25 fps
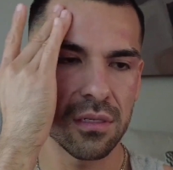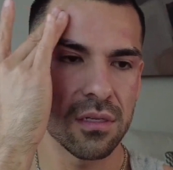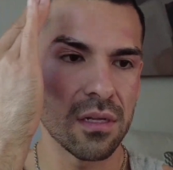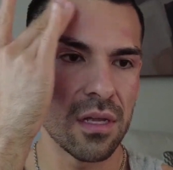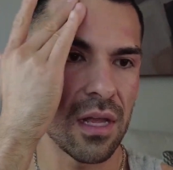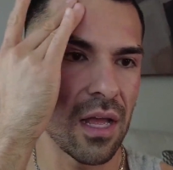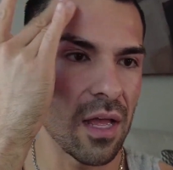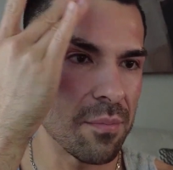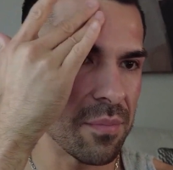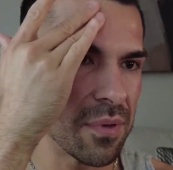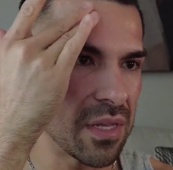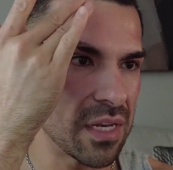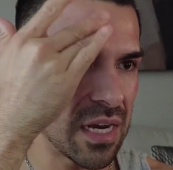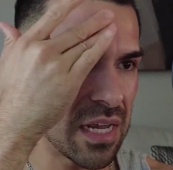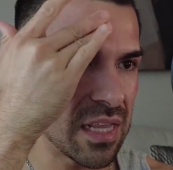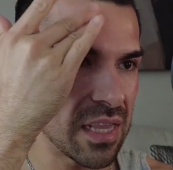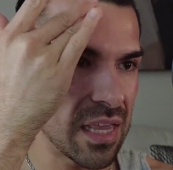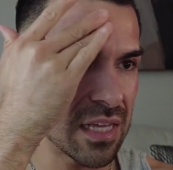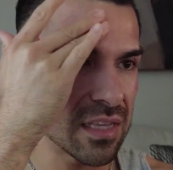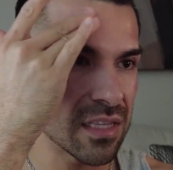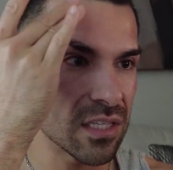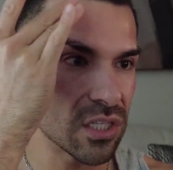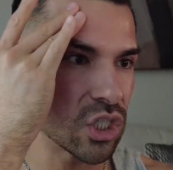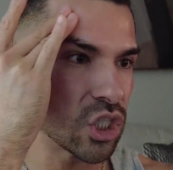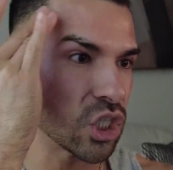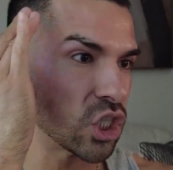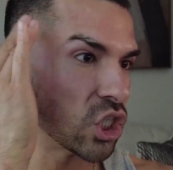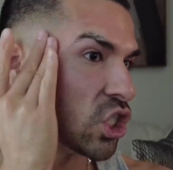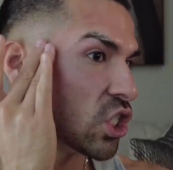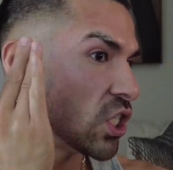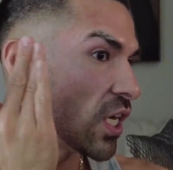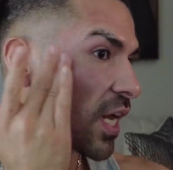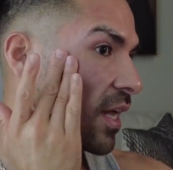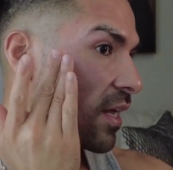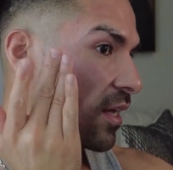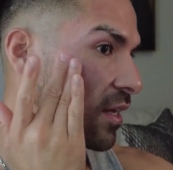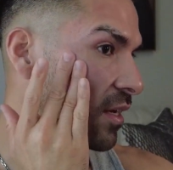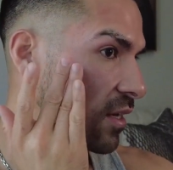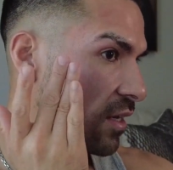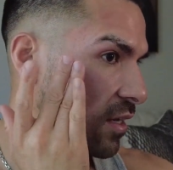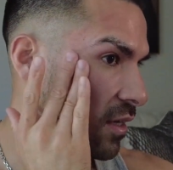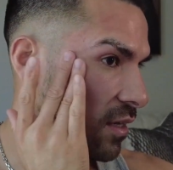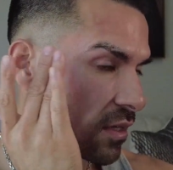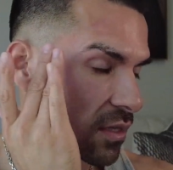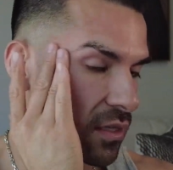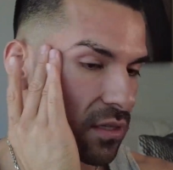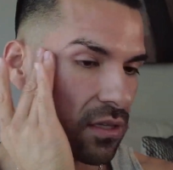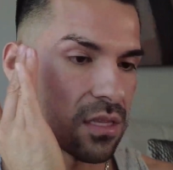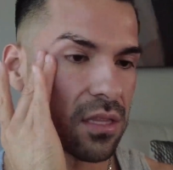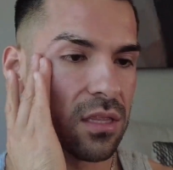I mean, I like the shade.
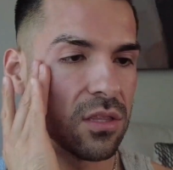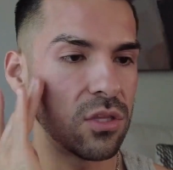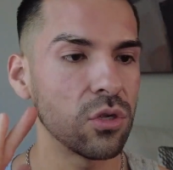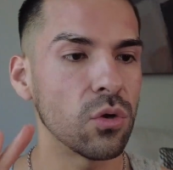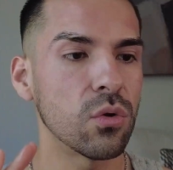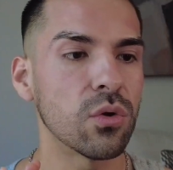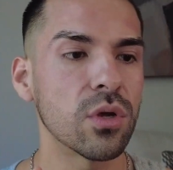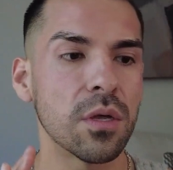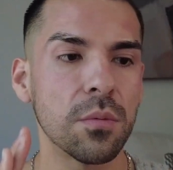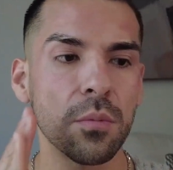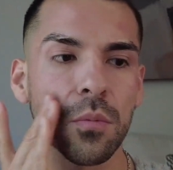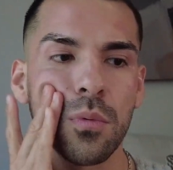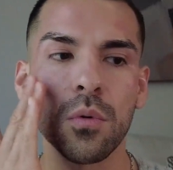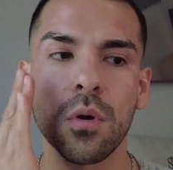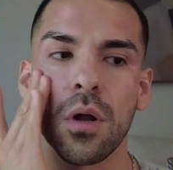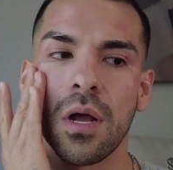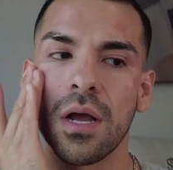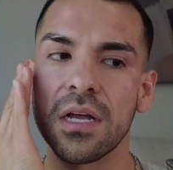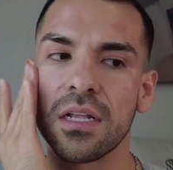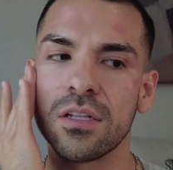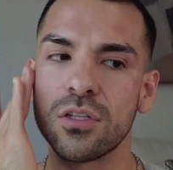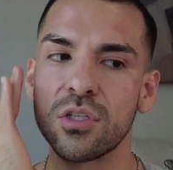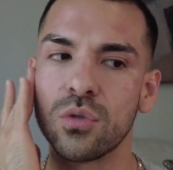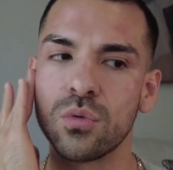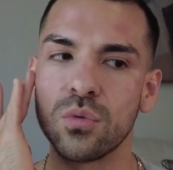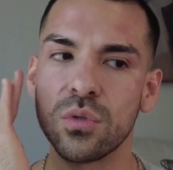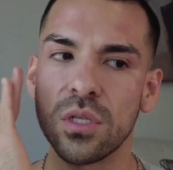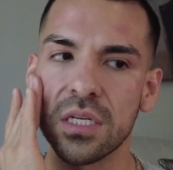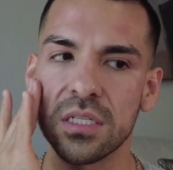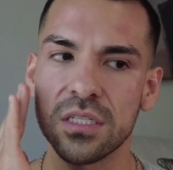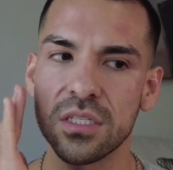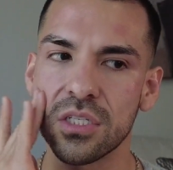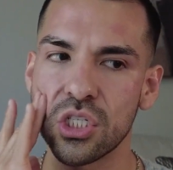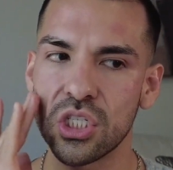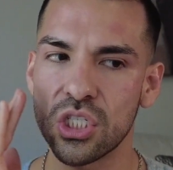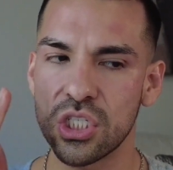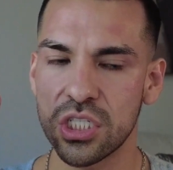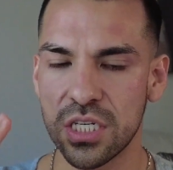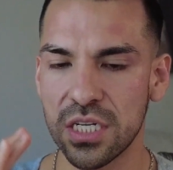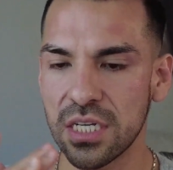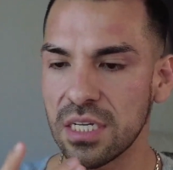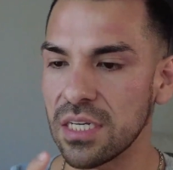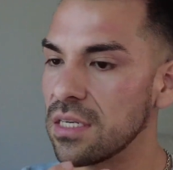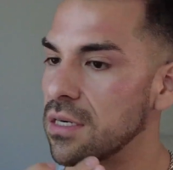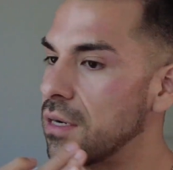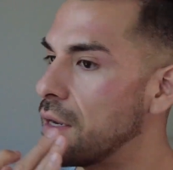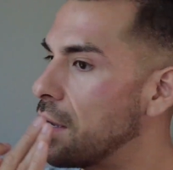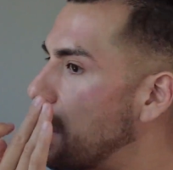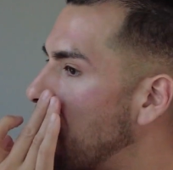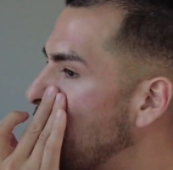Don't get me wrong, I do like the
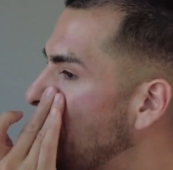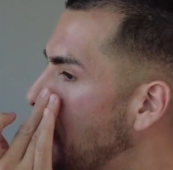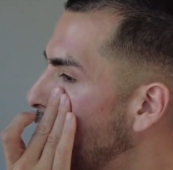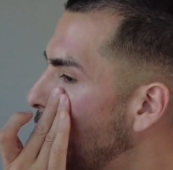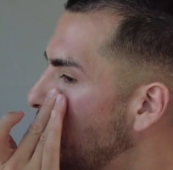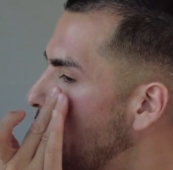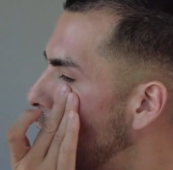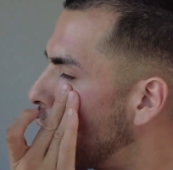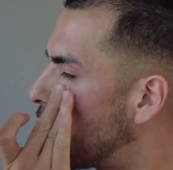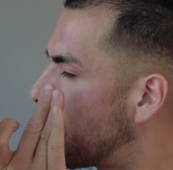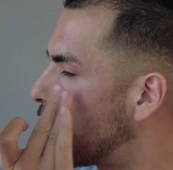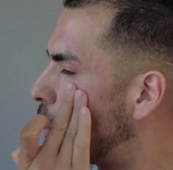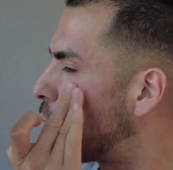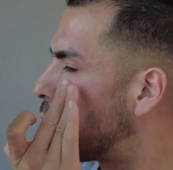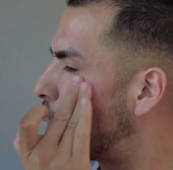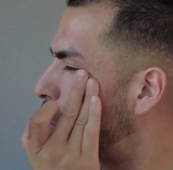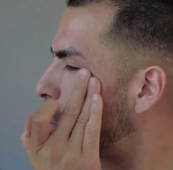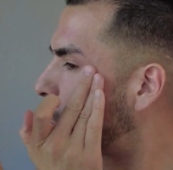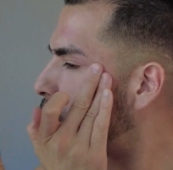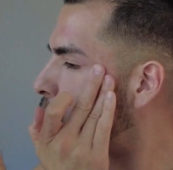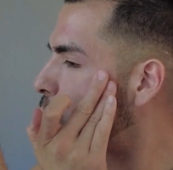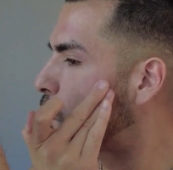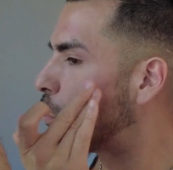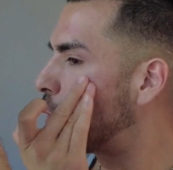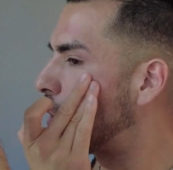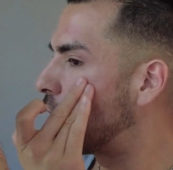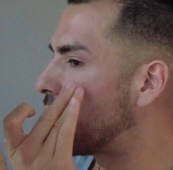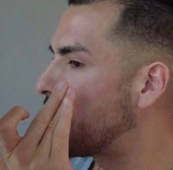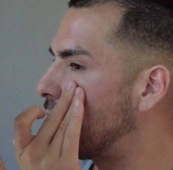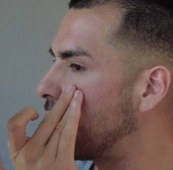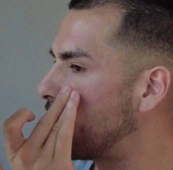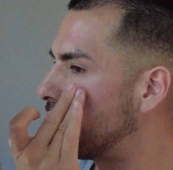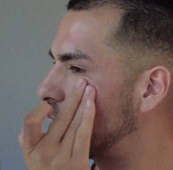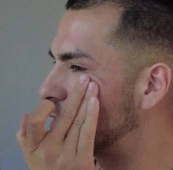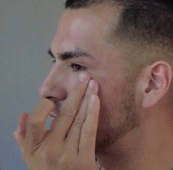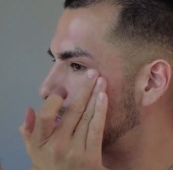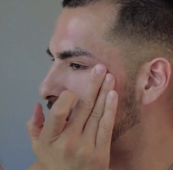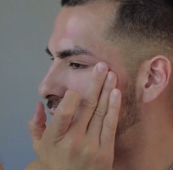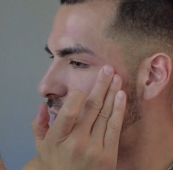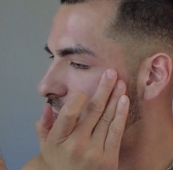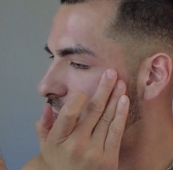shade, but